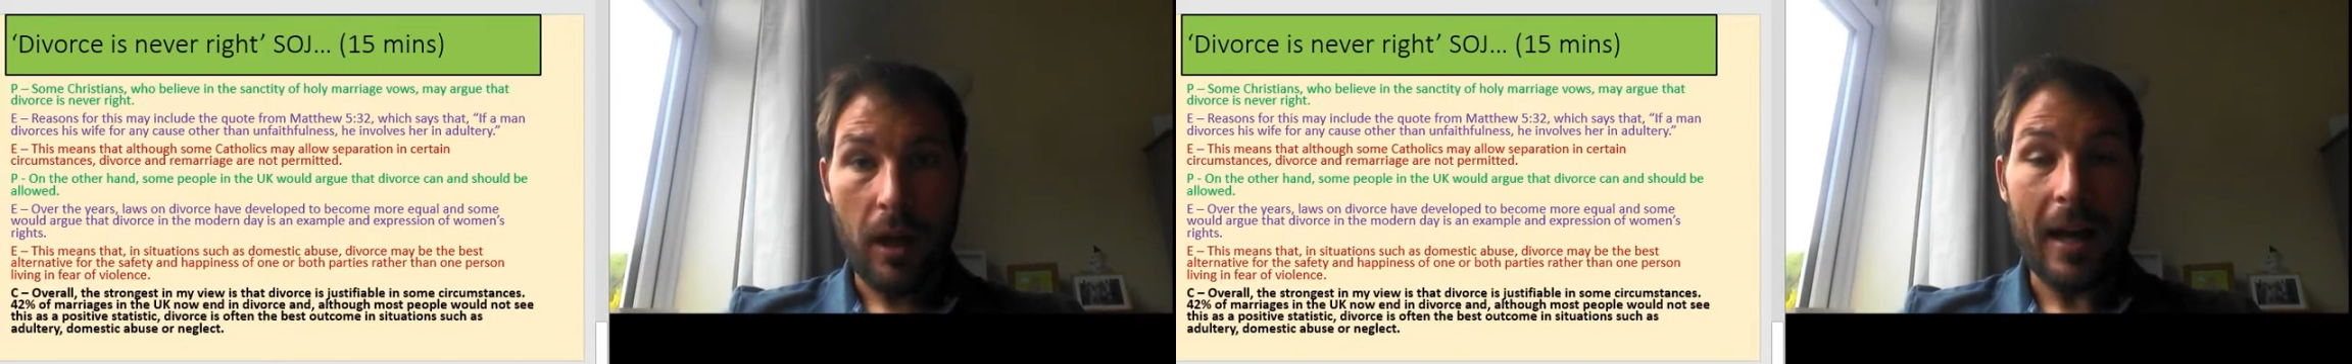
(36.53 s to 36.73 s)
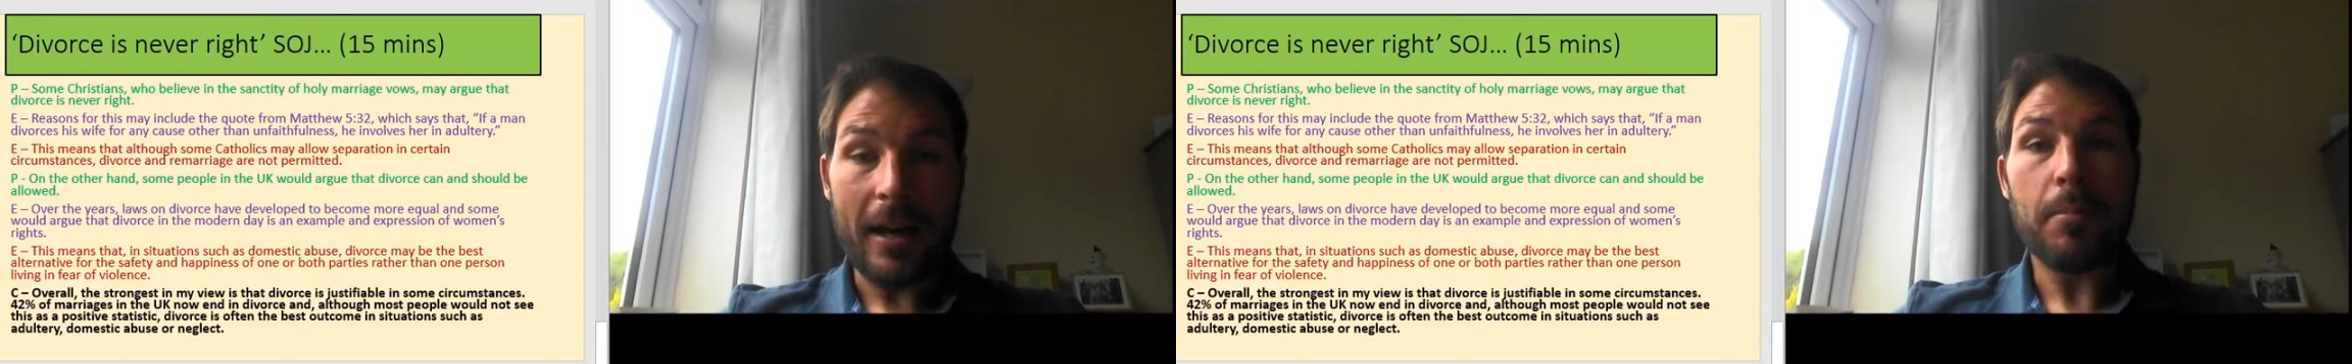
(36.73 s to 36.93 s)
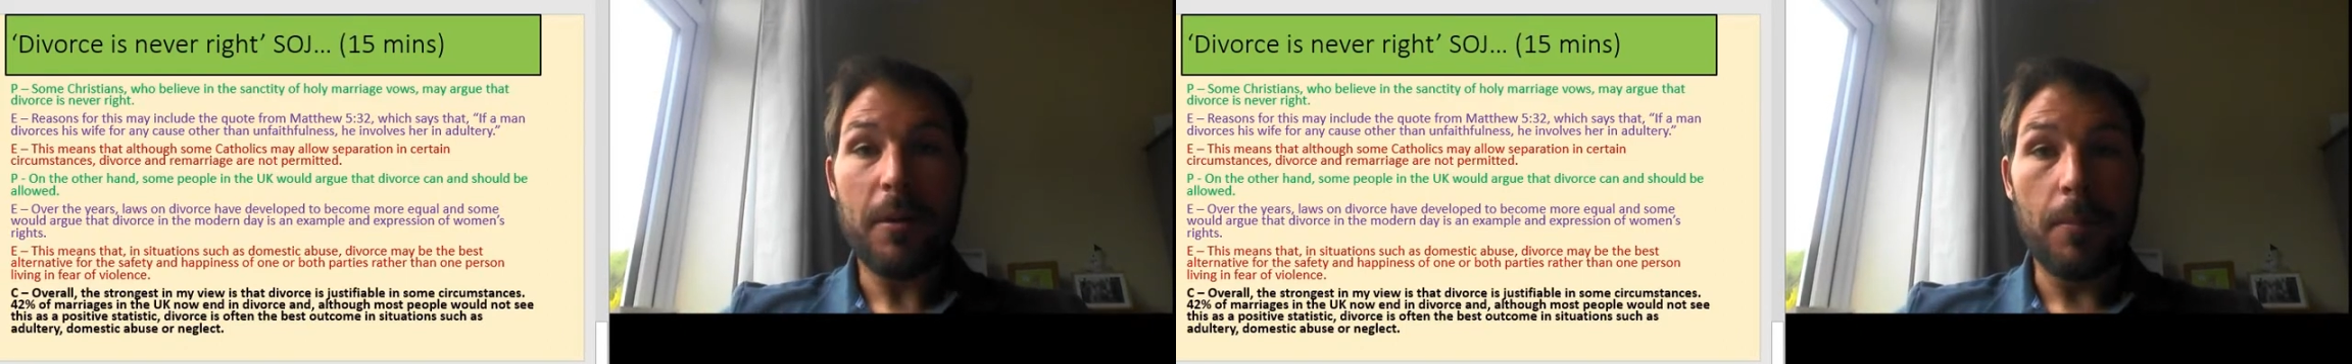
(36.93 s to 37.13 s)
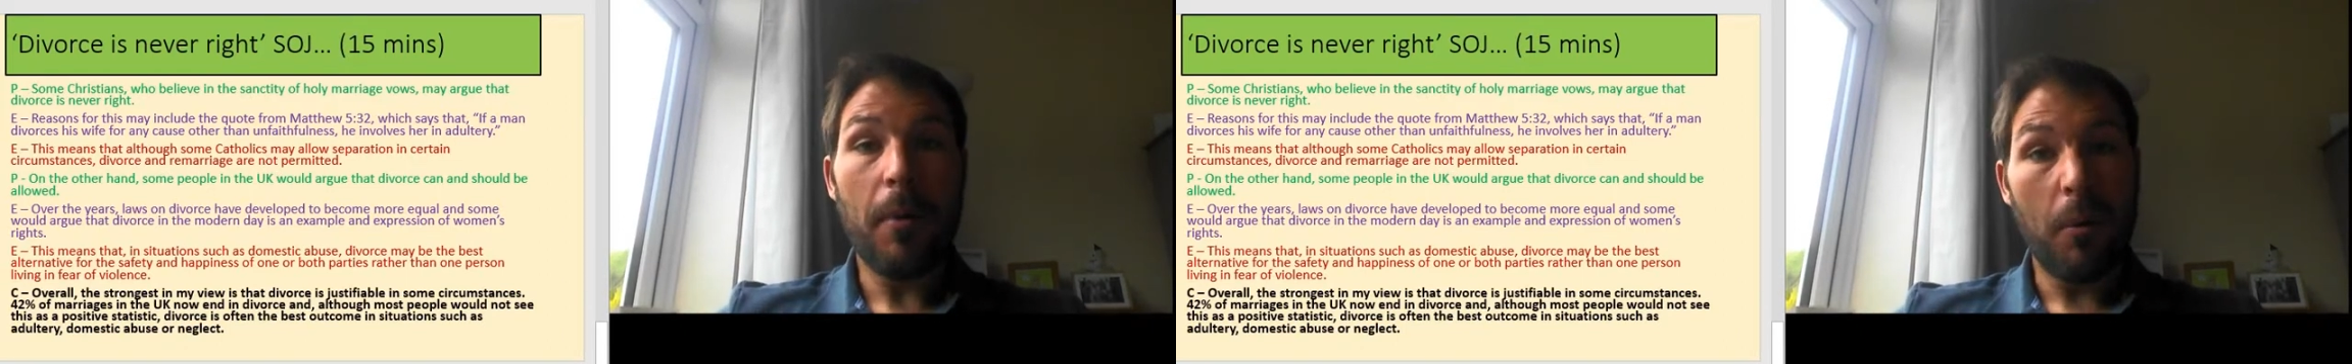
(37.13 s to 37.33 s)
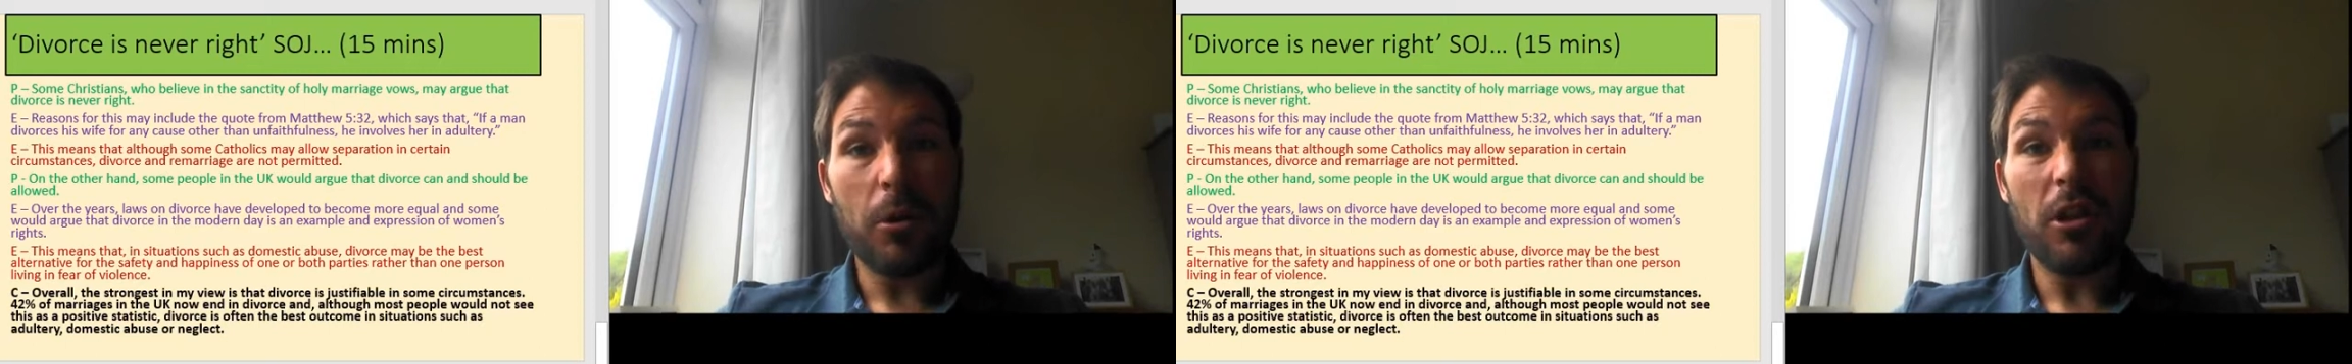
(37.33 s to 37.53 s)
at a minimum,
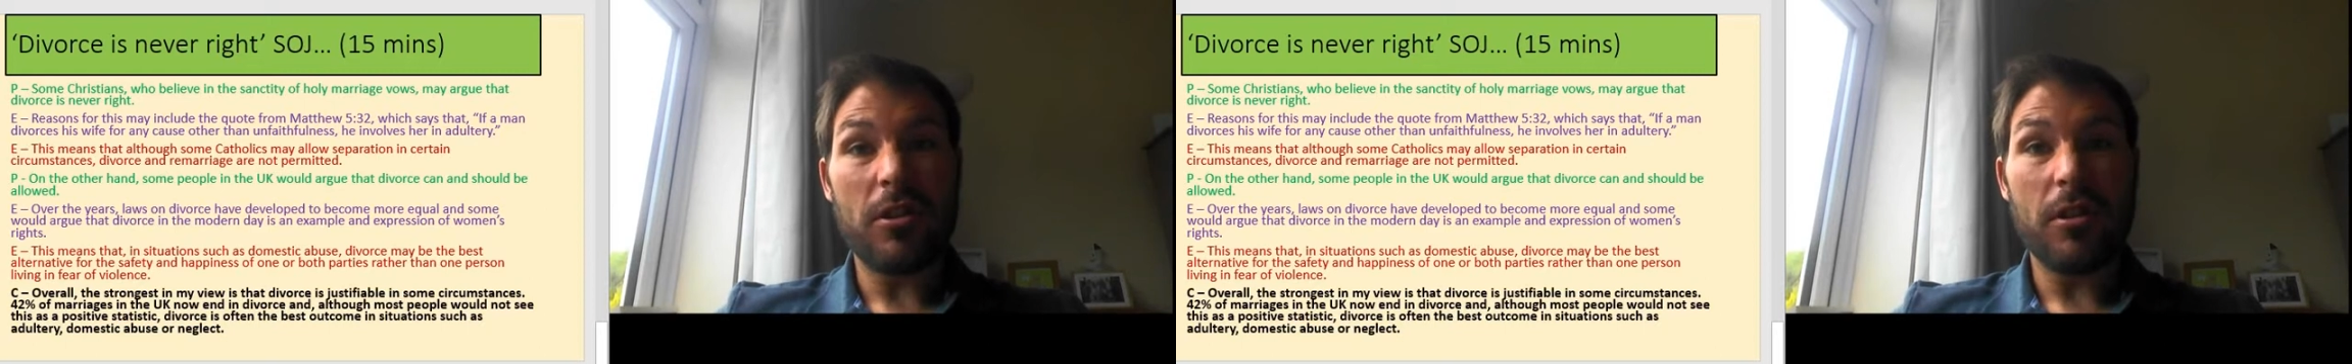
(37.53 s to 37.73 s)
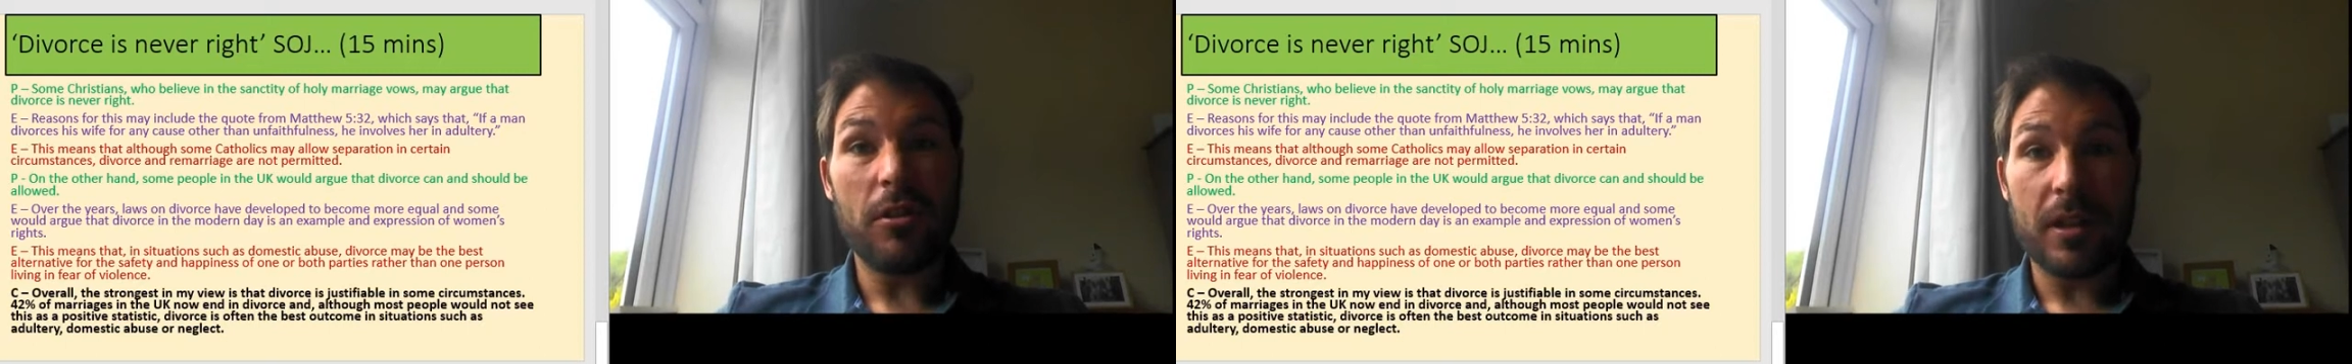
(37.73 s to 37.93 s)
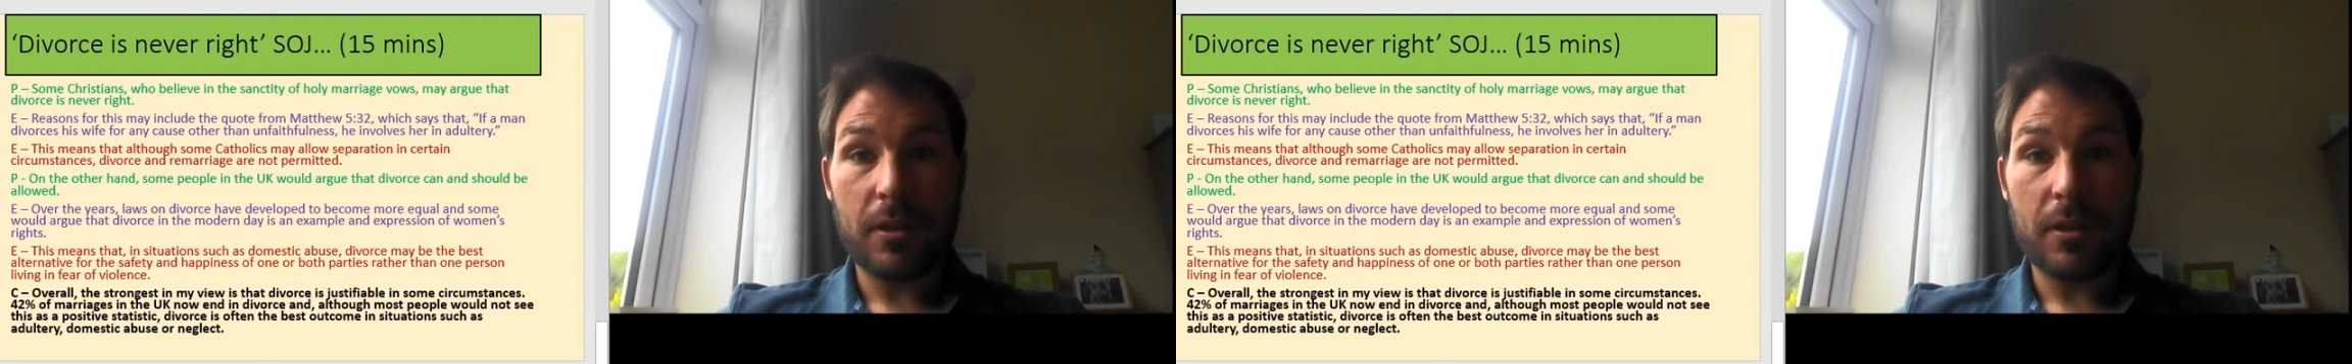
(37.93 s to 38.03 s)
I want you to do this